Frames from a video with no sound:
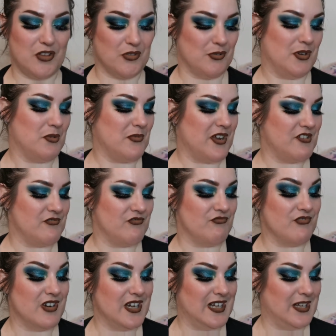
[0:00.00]
I thought it went
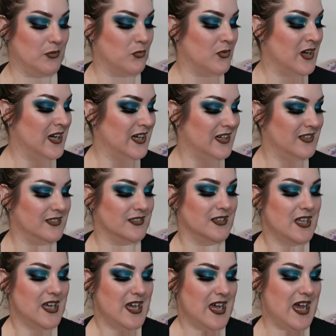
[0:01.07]
really
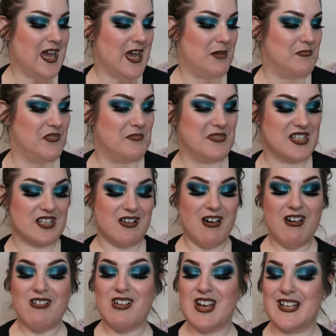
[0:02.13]
well. Um, the
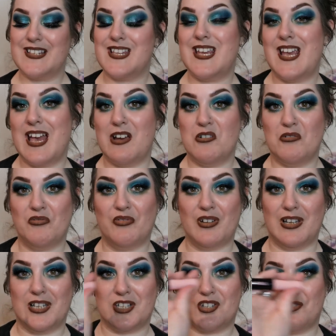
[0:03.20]
mascara is the Elf
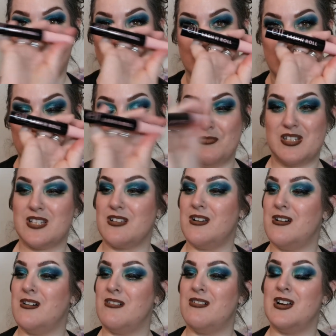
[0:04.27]
Lash and Roll
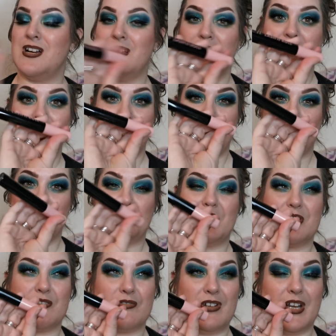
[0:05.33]
Mascara, which
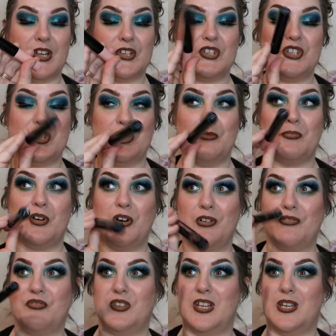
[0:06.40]
is a really good dupe
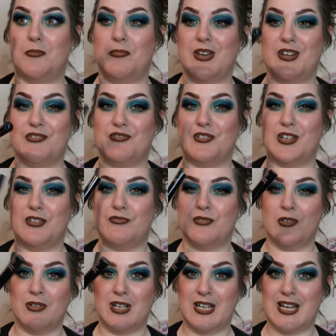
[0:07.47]
of the Benefit
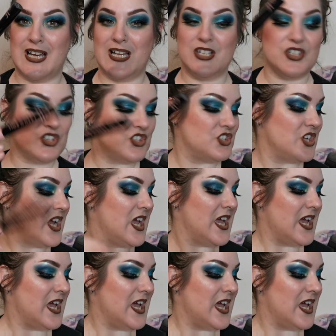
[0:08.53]
Roller Lash.